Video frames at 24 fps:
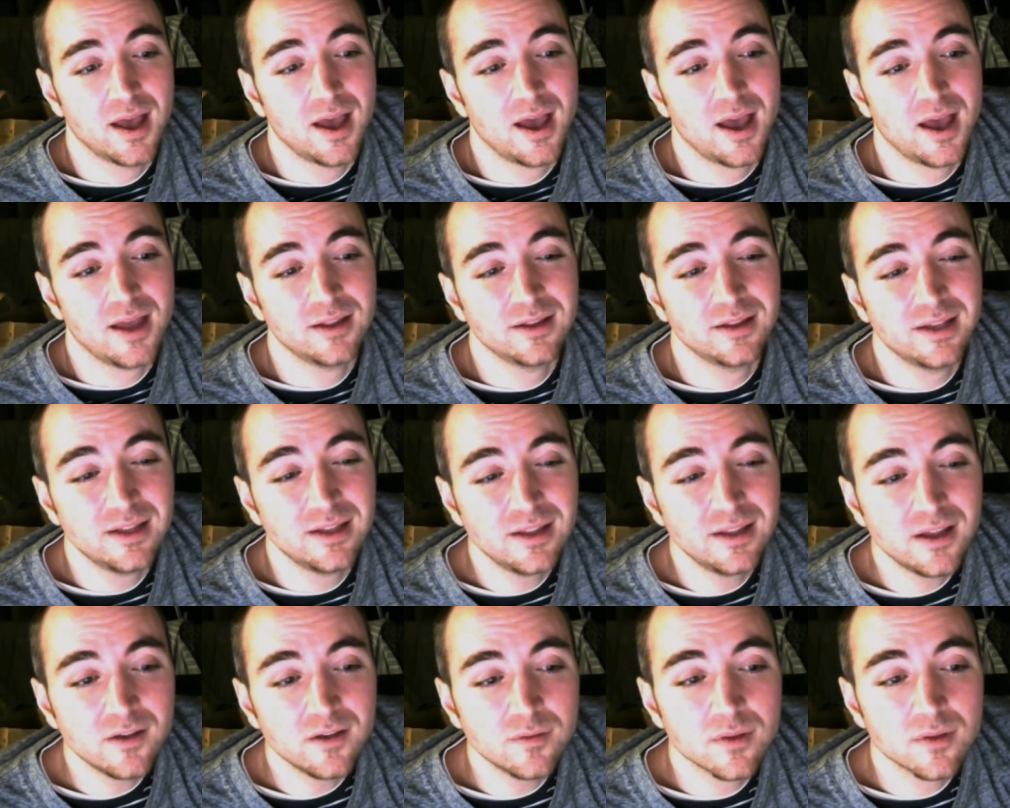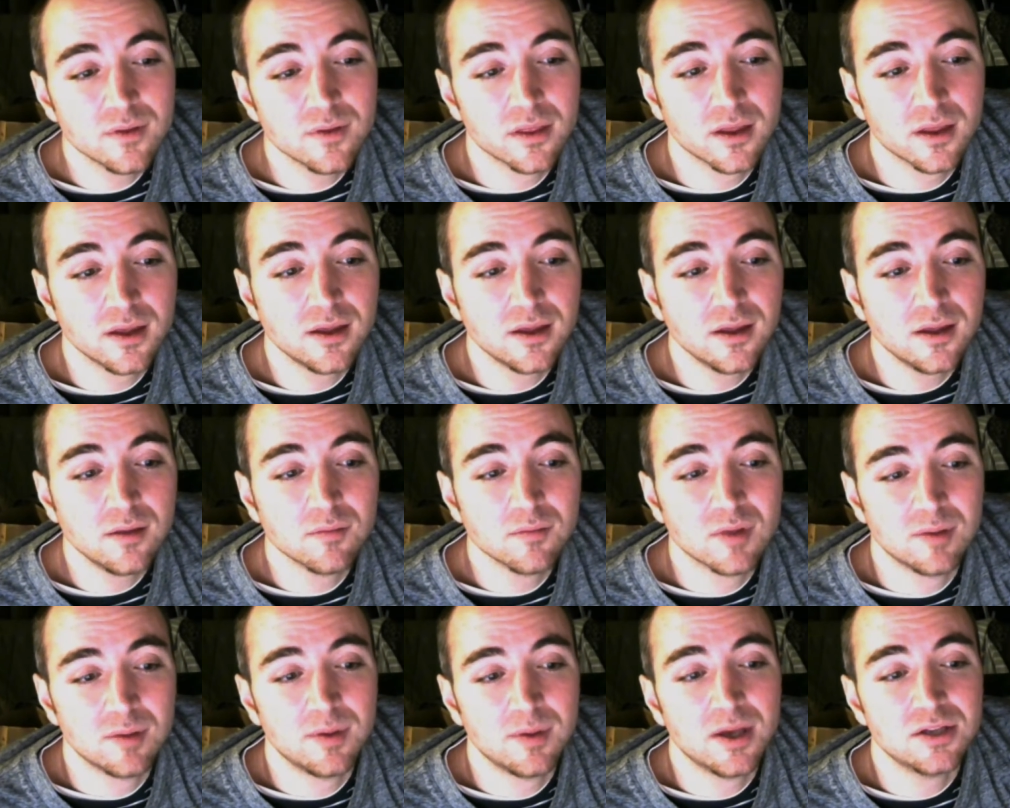And lately, I've been thinking
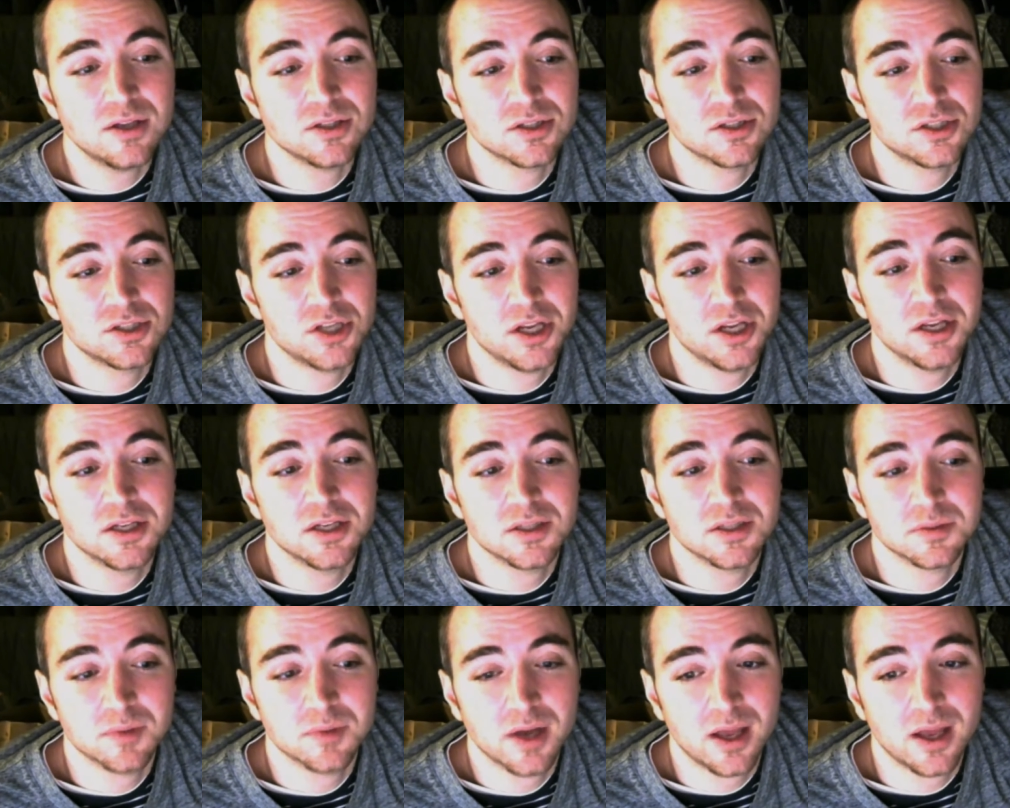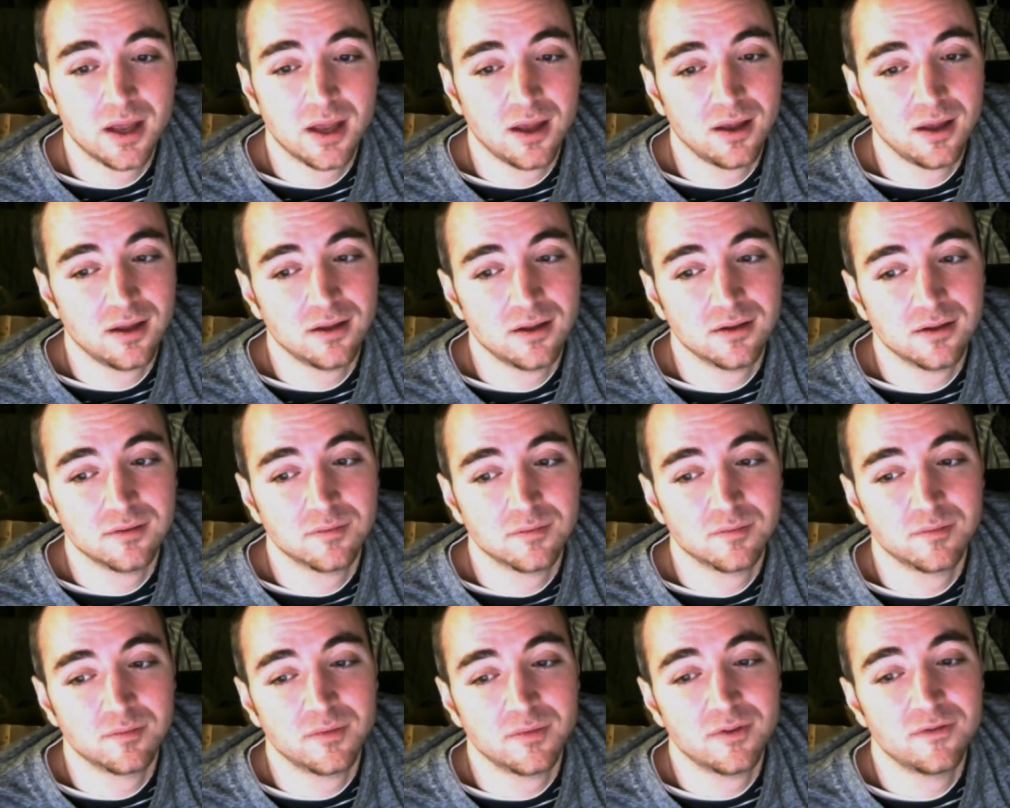maybe I should change my
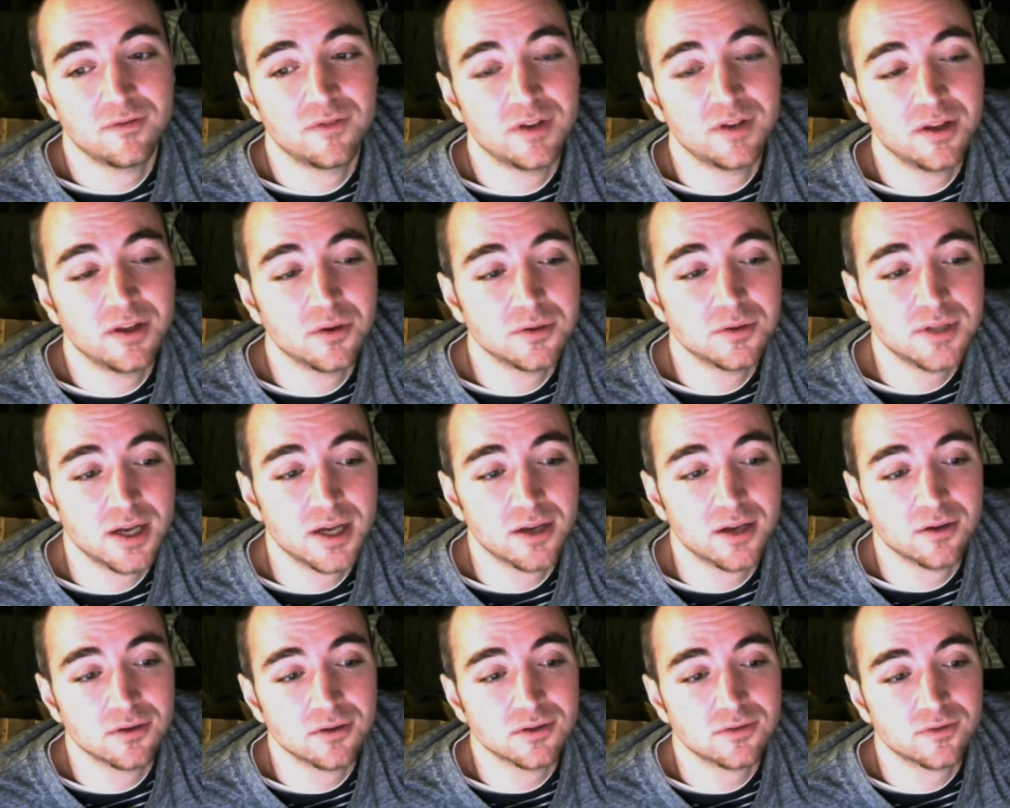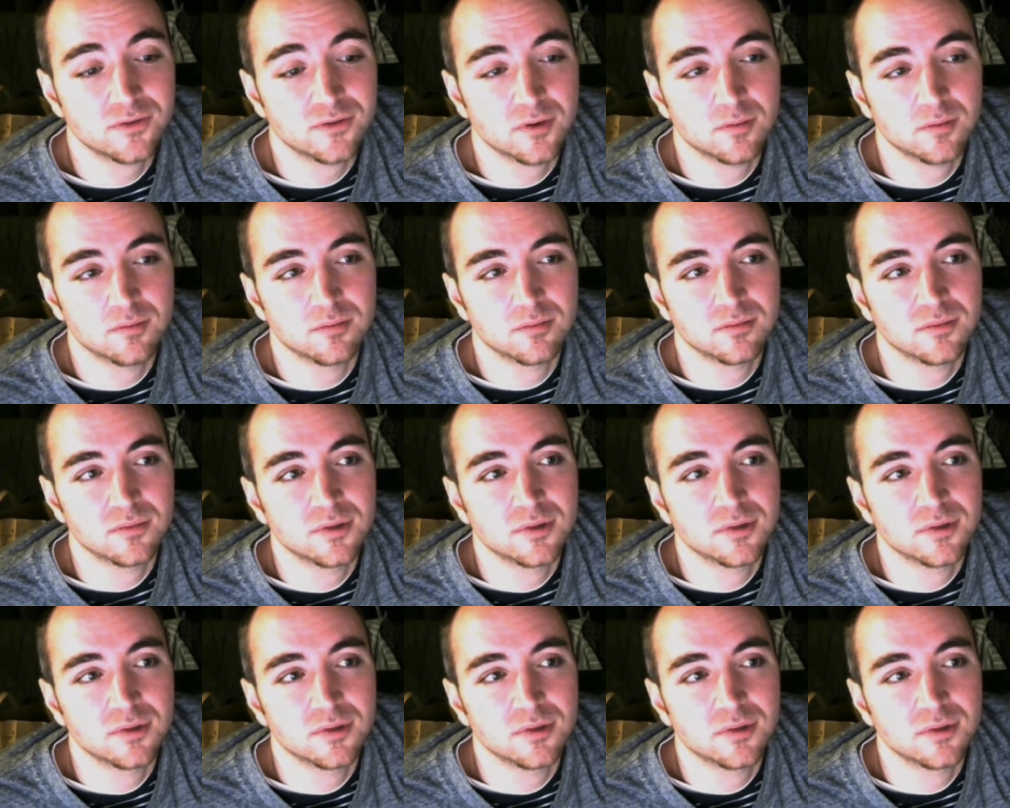video titles from